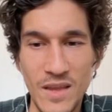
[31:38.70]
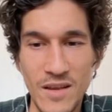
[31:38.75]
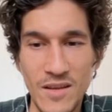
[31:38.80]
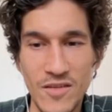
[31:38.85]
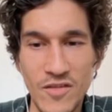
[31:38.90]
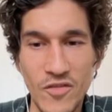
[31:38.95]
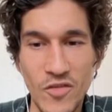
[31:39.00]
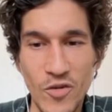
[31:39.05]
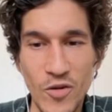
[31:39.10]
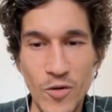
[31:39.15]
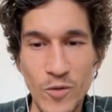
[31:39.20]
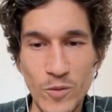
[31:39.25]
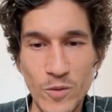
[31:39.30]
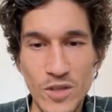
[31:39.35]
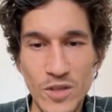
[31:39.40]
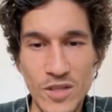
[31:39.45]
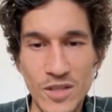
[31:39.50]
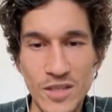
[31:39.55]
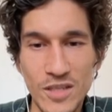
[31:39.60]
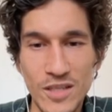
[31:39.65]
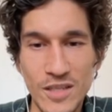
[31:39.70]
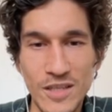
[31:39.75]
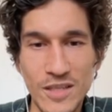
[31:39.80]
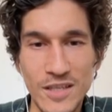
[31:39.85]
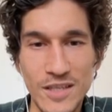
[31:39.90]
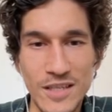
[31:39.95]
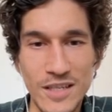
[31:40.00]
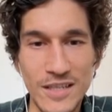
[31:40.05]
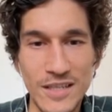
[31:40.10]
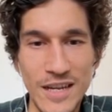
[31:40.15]
roads
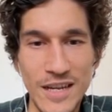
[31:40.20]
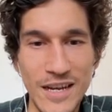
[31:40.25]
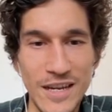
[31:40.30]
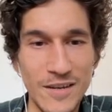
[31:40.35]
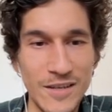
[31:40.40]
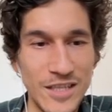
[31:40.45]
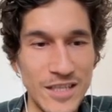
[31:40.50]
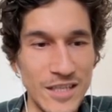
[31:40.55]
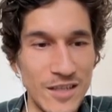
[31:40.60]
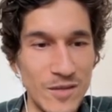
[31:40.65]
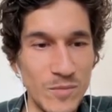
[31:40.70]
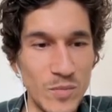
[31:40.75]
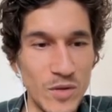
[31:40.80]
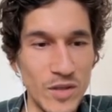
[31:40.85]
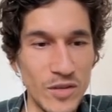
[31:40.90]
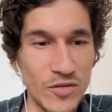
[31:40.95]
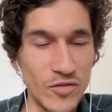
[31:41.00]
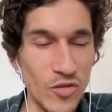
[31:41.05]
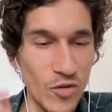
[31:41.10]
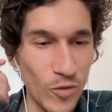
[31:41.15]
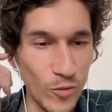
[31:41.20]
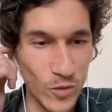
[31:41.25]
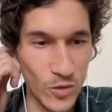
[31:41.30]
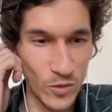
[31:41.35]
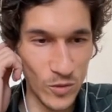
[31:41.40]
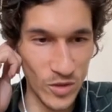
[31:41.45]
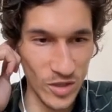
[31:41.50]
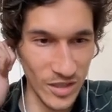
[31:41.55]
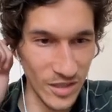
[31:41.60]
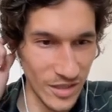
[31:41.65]
that I didn't build
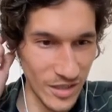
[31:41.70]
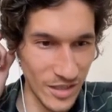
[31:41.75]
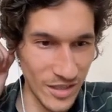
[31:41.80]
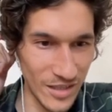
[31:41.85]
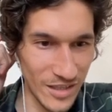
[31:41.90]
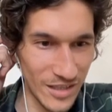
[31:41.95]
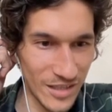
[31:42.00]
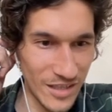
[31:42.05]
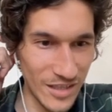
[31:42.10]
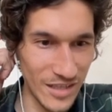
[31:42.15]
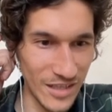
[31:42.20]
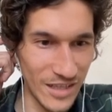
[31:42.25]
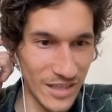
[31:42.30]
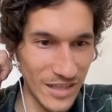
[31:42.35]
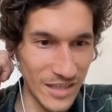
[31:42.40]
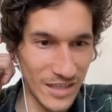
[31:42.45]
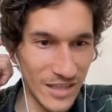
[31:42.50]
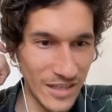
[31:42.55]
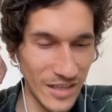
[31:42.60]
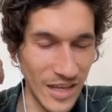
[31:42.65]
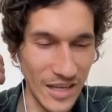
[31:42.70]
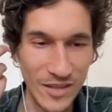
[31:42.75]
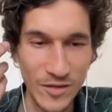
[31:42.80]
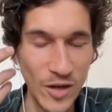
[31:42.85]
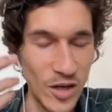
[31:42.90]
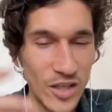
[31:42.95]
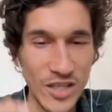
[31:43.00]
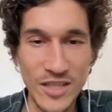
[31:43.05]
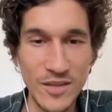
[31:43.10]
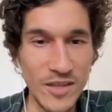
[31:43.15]
roads. I
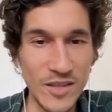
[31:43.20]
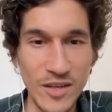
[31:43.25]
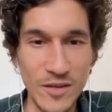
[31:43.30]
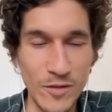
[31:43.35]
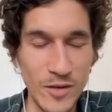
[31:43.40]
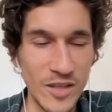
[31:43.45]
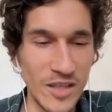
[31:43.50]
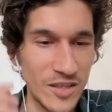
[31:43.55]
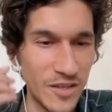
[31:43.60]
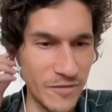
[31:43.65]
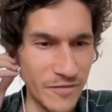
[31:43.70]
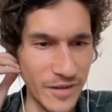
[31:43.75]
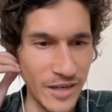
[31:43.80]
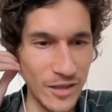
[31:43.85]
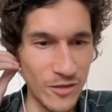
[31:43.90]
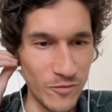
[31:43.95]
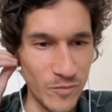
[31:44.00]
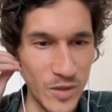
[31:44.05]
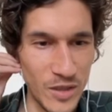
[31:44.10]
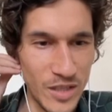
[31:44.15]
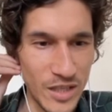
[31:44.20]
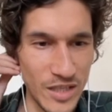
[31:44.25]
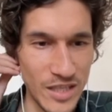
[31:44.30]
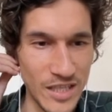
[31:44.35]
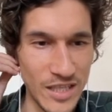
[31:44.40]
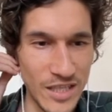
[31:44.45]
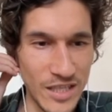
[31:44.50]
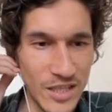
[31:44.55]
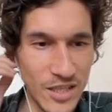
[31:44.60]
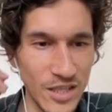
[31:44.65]
was afraid of building
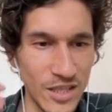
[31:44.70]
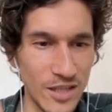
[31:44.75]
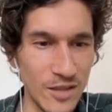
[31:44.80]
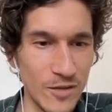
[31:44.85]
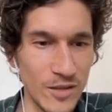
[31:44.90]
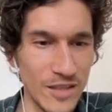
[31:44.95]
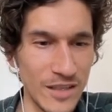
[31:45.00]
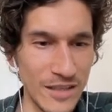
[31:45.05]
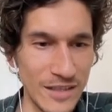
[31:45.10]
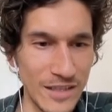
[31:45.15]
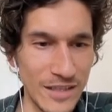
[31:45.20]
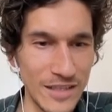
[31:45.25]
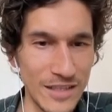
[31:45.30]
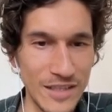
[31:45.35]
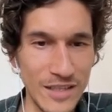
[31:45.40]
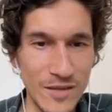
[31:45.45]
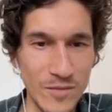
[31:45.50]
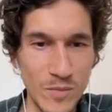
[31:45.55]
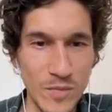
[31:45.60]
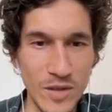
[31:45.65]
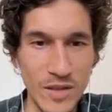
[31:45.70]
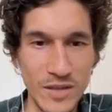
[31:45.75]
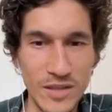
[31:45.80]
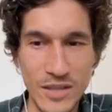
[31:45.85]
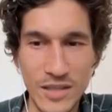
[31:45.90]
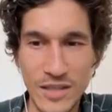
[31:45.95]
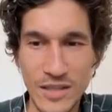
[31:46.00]
cities that I didn't build